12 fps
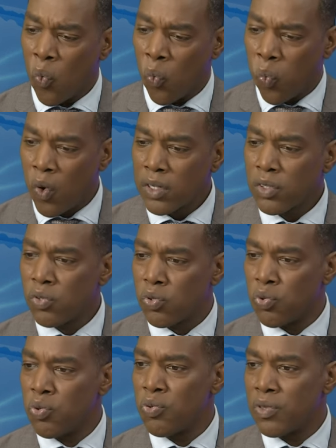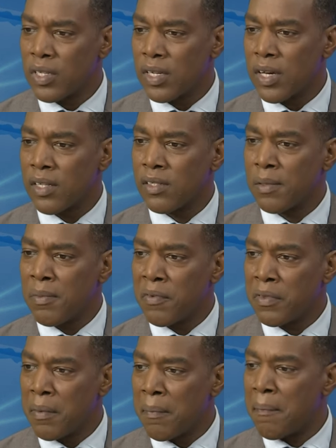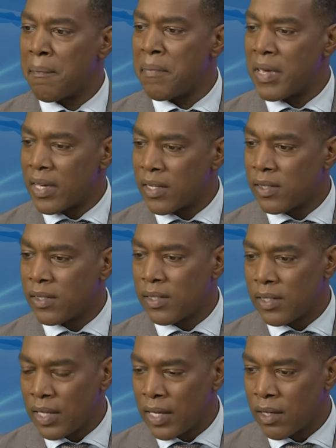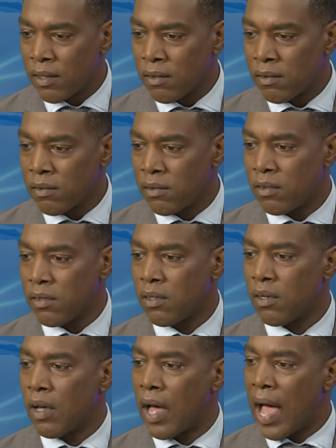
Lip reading: What do you think are some of the biggest things